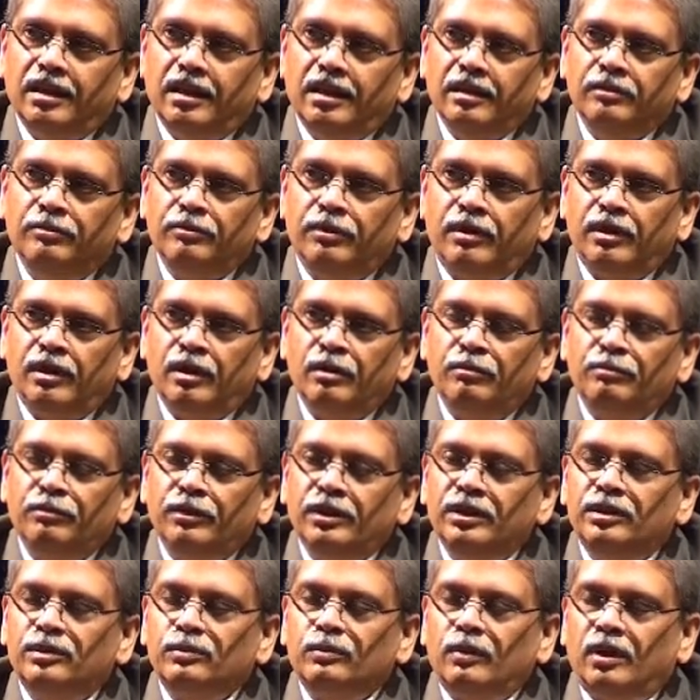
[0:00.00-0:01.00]
in front of
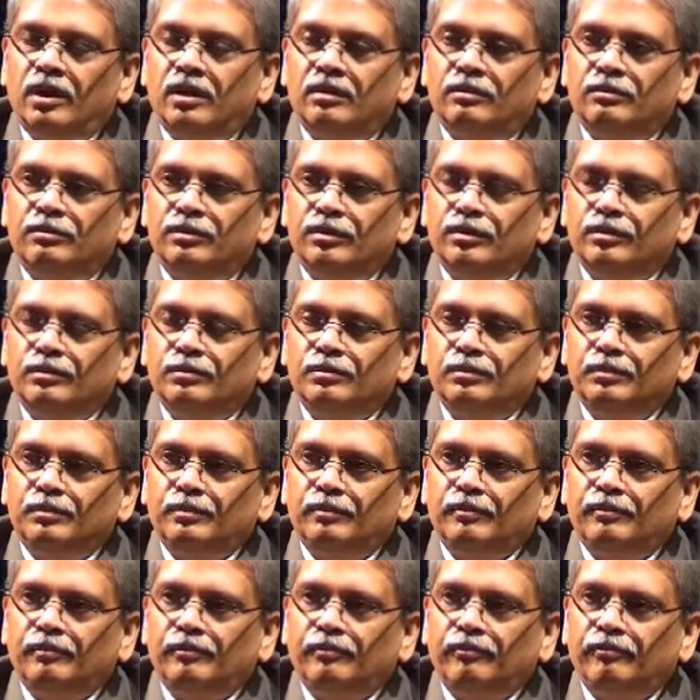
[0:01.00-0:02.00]
each one of you.
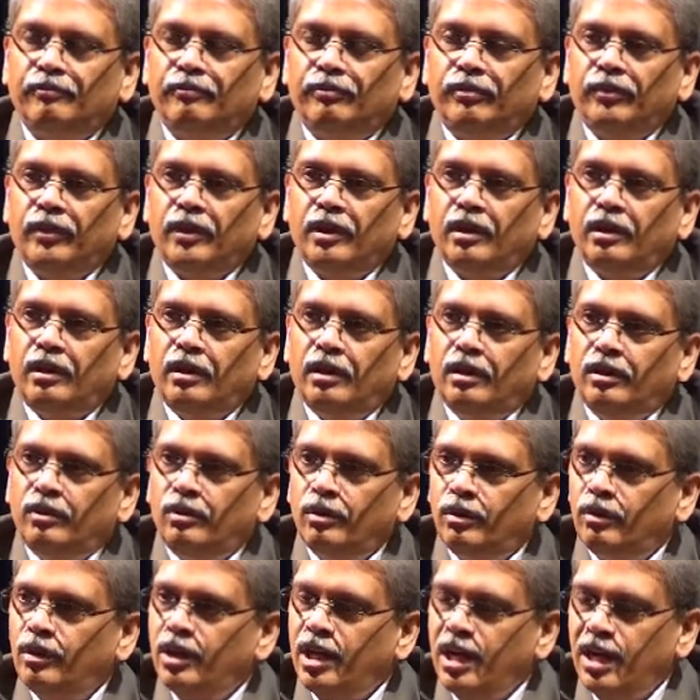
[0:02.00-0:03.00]

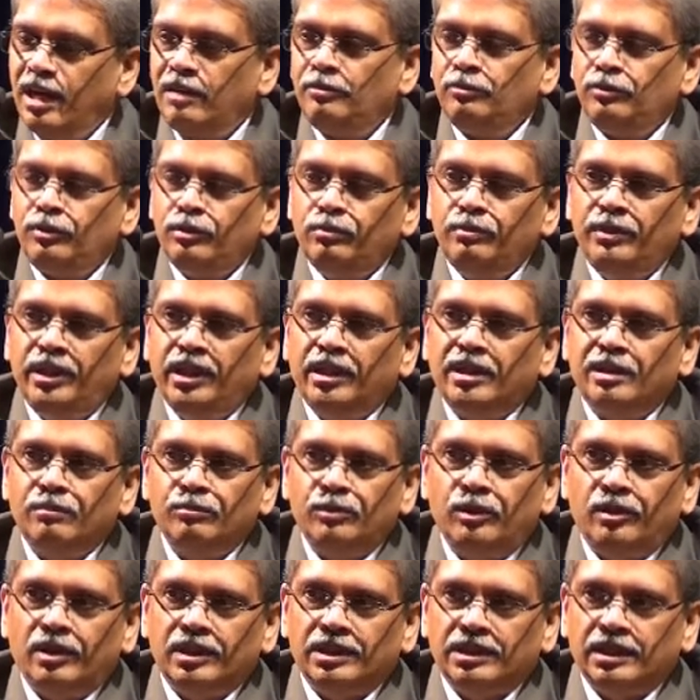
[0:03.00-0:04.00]
You don't have to be a
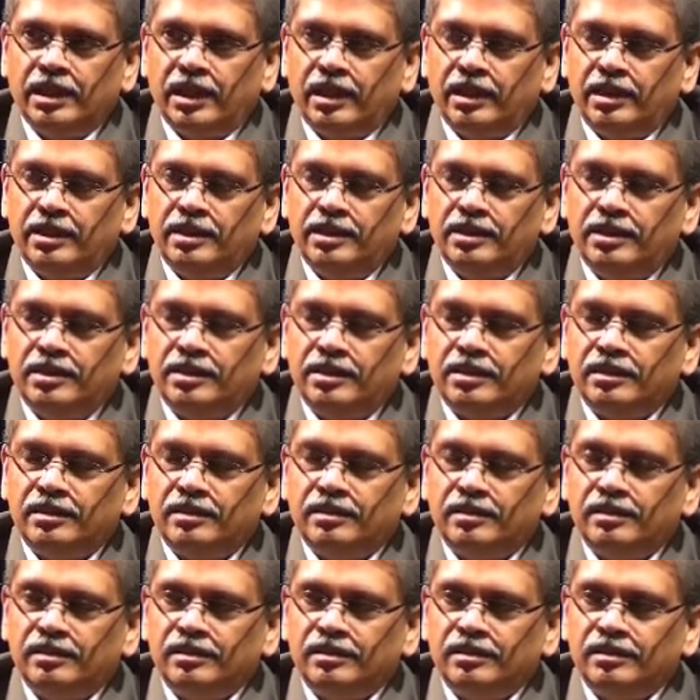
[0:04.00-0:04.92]
computer scientist.